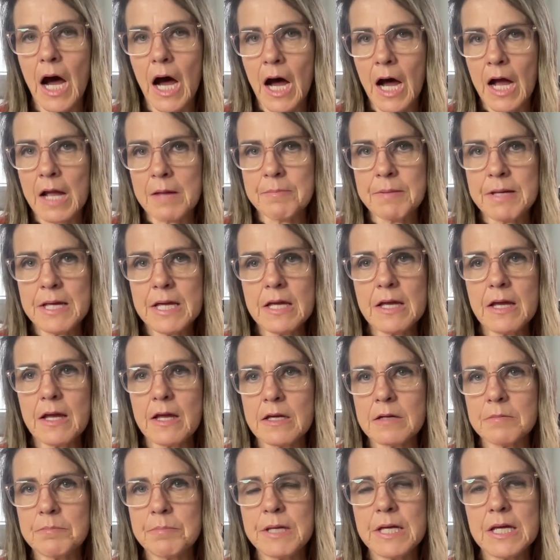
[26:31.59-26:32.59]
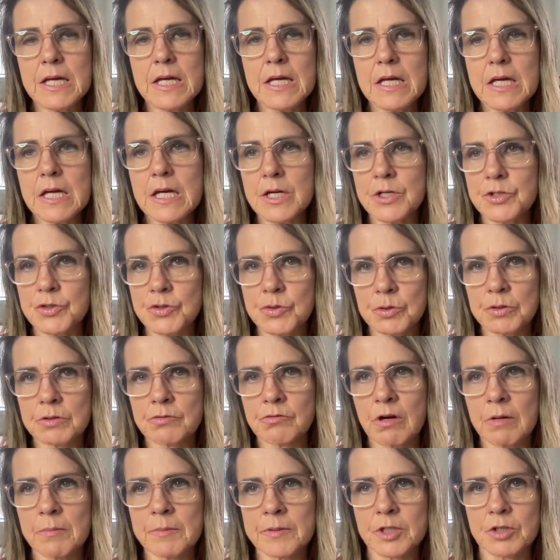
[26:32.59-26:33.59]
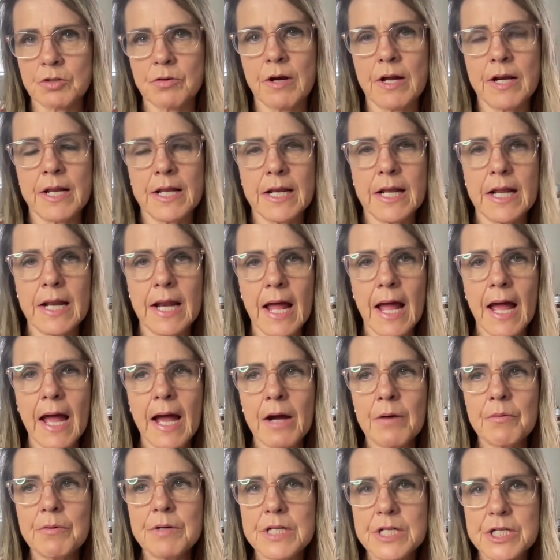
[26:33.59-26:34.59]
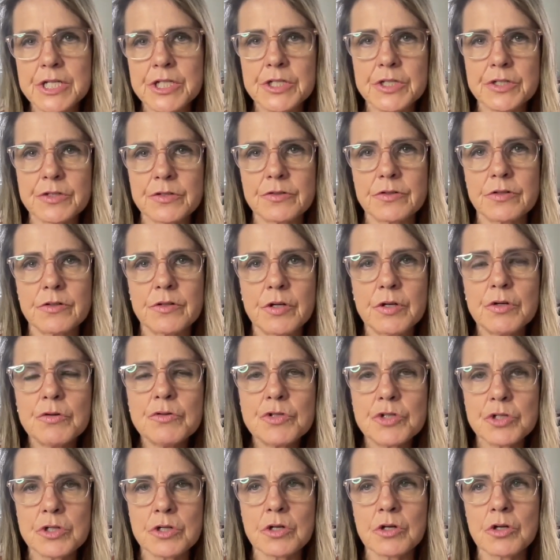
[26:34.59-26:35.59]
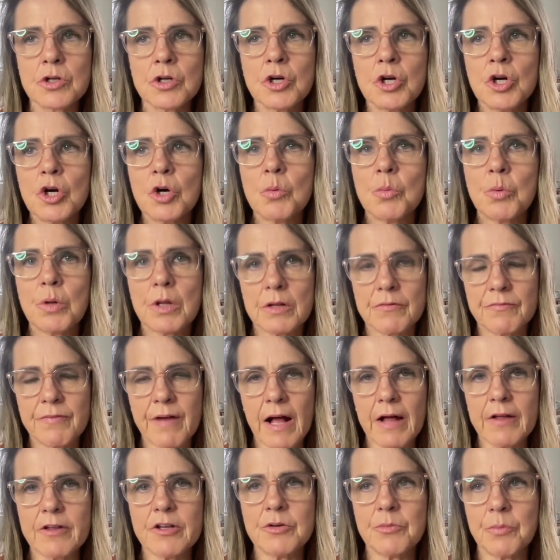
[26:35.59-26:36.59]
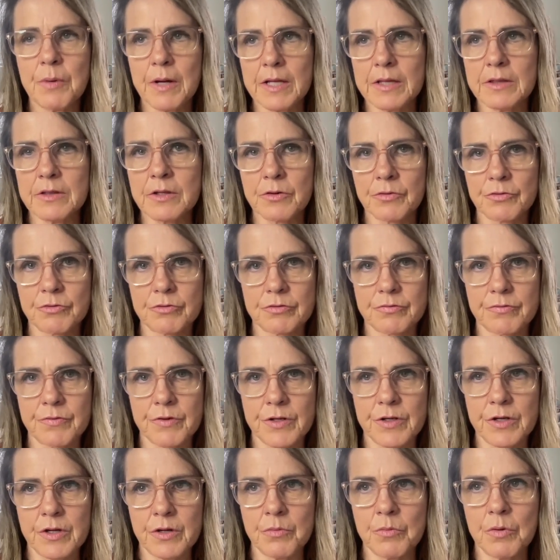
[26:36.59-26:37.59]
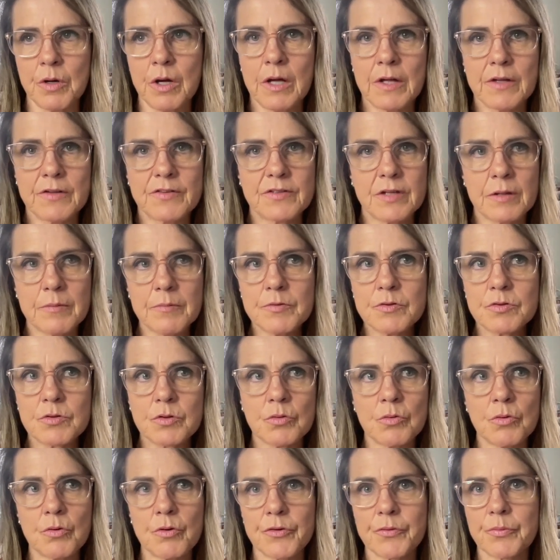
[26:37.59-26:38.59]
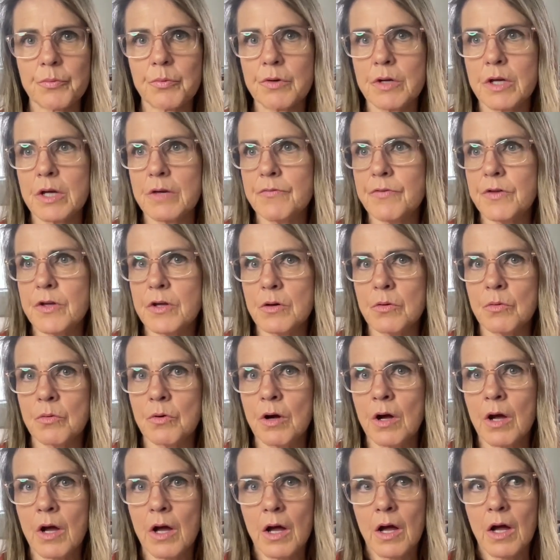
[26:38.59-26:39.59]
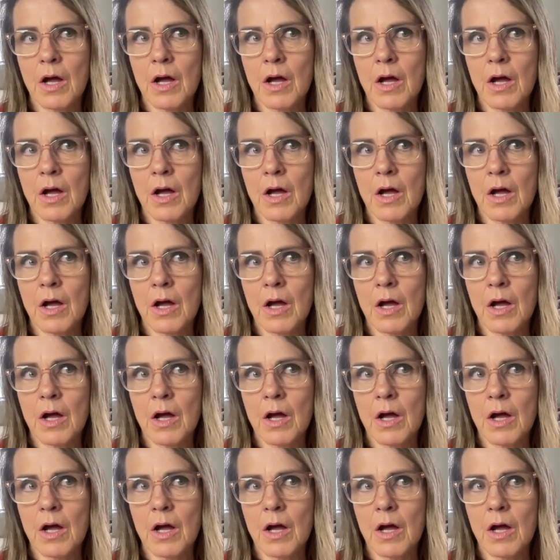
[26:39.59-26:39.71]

IB, AP, and dual enrollment credit, and how each institution will evaluate those for you. Some schools will give you